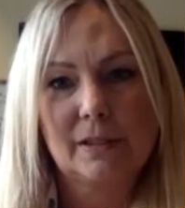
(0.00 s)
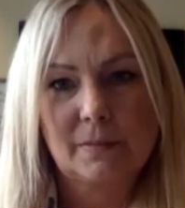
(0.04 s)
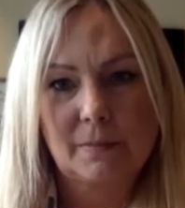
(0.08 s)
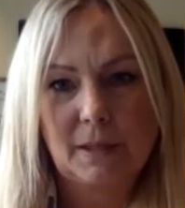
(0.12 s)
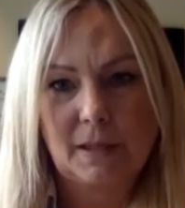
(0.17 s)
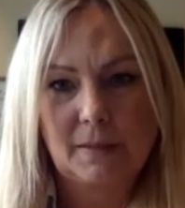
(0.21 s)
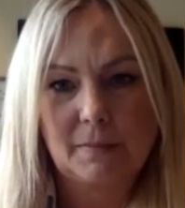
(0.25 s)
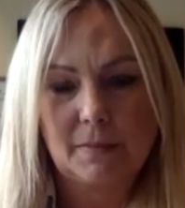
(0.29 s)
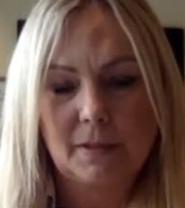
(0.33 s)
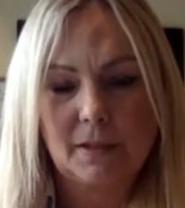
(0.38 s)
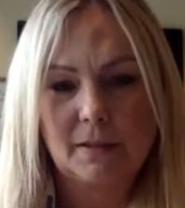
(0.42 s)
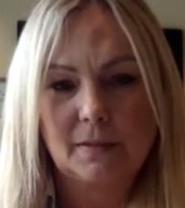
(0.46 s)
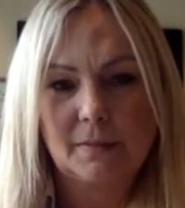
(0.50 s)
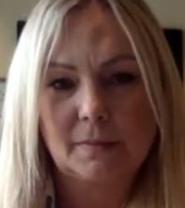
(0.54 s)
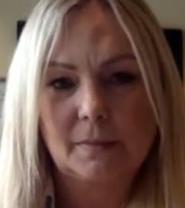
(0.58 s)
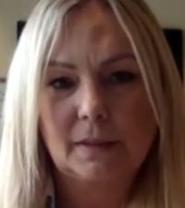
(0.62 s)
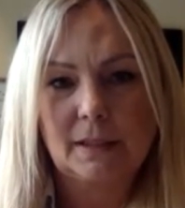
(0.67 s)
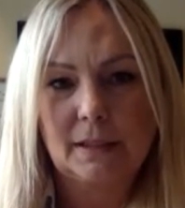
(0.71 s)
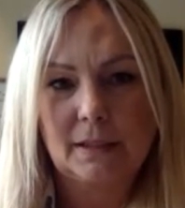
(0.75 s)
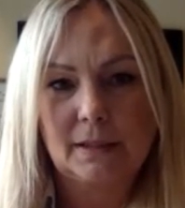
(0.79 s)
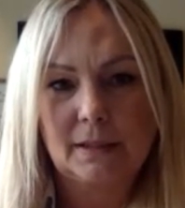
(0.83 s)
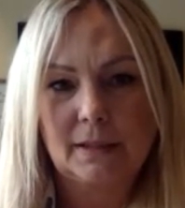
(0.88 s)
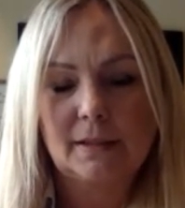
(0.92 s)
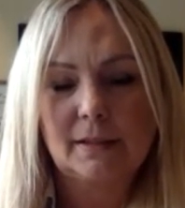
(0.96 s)
my mom
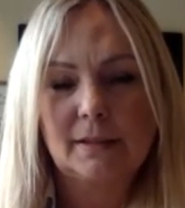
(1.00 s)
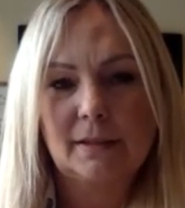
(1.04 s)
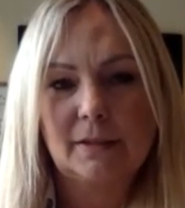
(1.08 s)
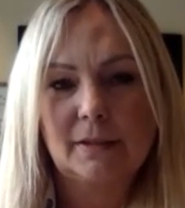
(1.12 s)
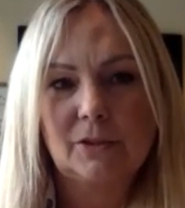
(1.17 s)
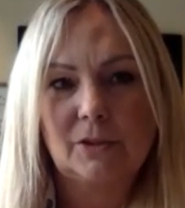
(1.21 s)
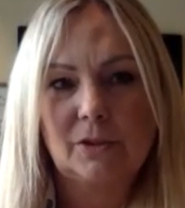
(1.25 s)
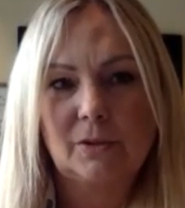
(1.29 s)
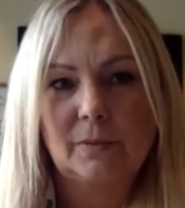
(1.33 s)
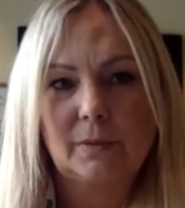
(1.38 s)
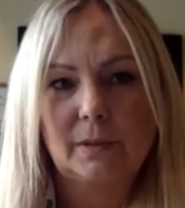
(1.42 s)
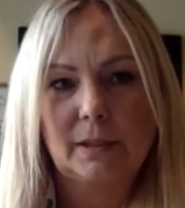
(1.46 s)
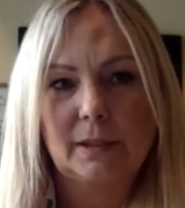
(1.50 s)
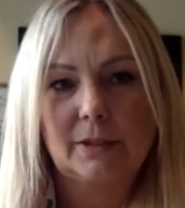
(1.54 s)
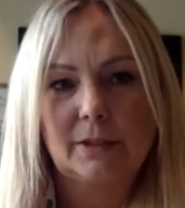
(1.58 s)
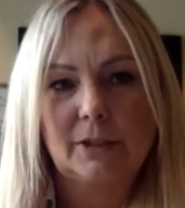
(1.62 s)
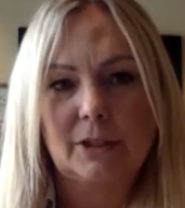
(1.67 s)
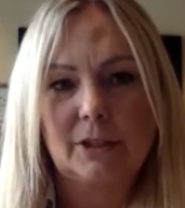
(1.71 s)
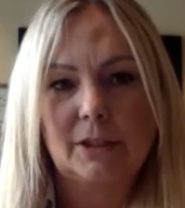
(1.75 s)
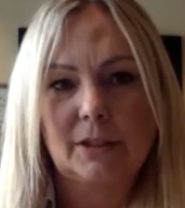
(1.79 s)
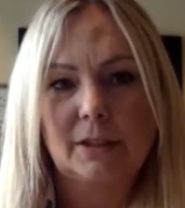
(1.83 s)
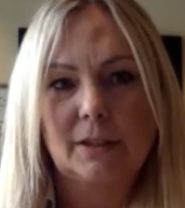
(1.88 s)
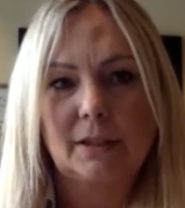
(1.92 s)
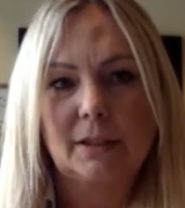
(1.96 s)
in this
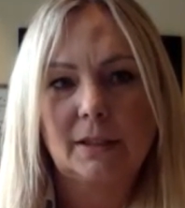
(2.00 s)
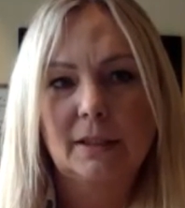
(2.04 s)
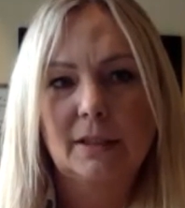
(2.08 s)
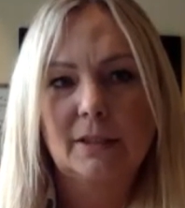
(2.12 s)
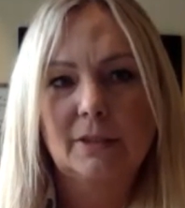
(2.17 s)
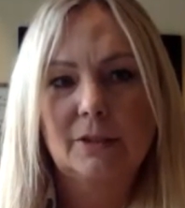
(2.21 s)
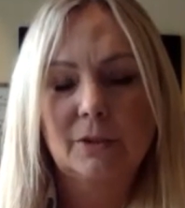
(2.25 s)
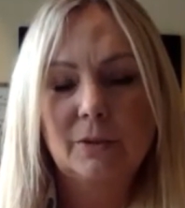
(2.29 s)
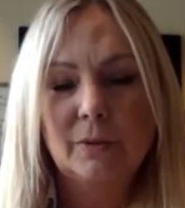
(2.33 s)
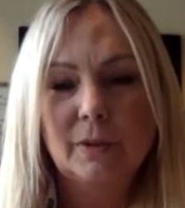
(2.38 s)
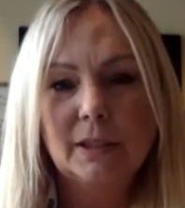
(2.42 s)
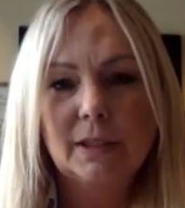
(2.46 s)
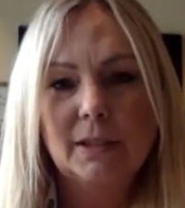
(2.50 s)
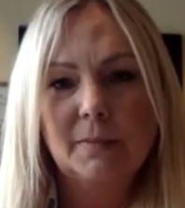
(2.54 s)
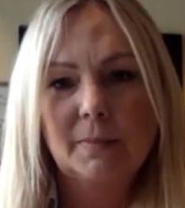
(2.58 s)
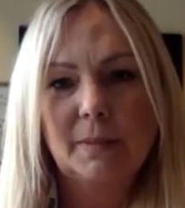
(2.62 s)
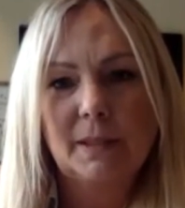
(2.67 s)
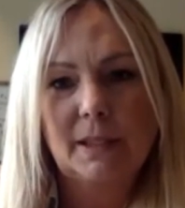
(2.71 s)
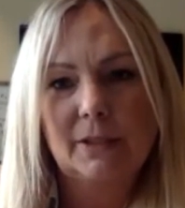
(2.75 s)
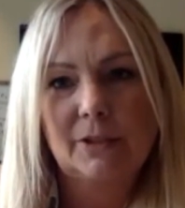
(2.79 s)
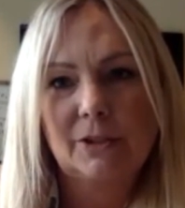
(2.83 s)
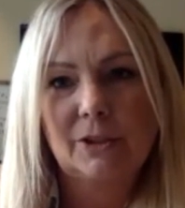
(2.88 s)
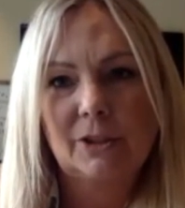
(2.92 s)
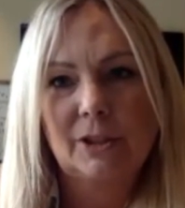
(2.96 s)
situation, doing the
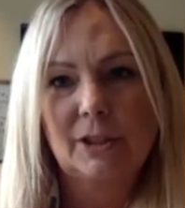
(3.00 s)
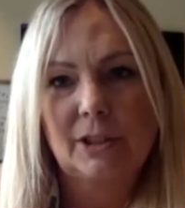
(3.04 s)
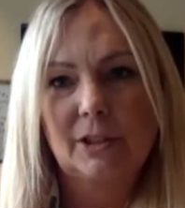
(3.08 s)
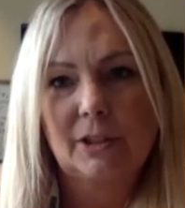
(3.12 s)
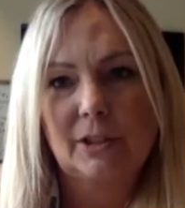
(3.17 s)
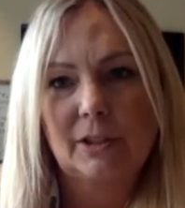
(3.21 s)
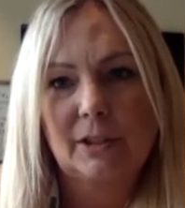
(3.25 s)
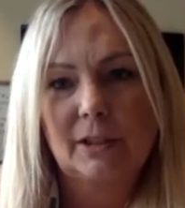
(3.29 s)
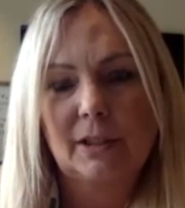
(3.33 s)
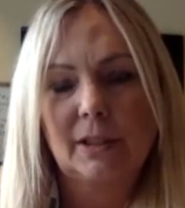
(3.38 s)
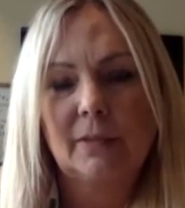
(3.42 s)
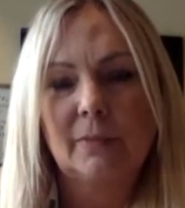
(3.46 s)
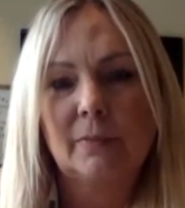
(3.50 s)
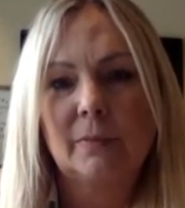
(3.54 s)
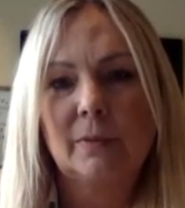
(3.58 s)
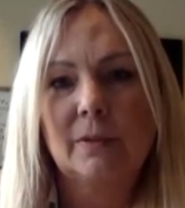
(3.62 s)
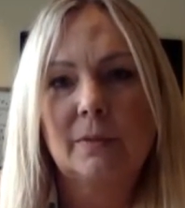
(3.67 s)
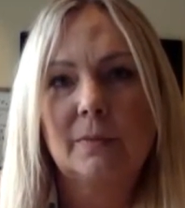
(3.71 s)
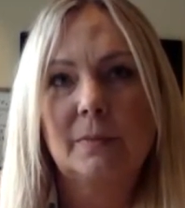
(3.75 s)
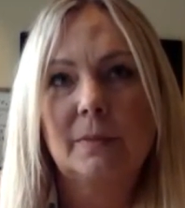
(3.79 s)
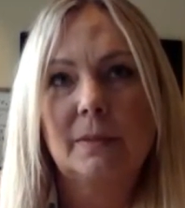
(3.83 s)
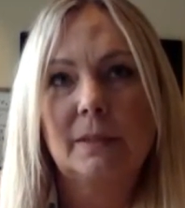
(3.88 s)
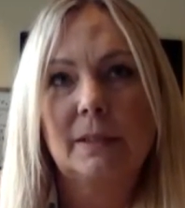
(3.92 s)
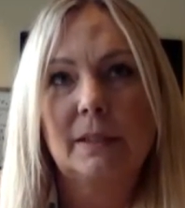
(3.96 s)
best she could, it
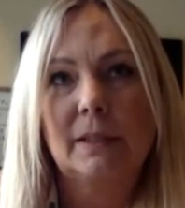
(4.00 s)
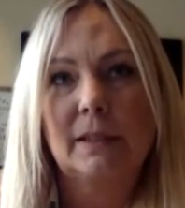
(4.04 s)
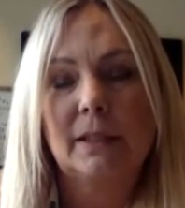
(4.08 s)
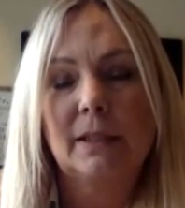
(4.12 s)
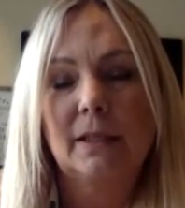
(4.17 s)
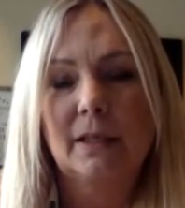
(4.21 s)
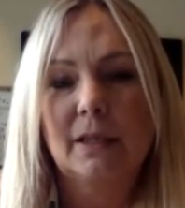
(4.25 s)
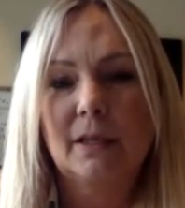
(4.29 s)
would be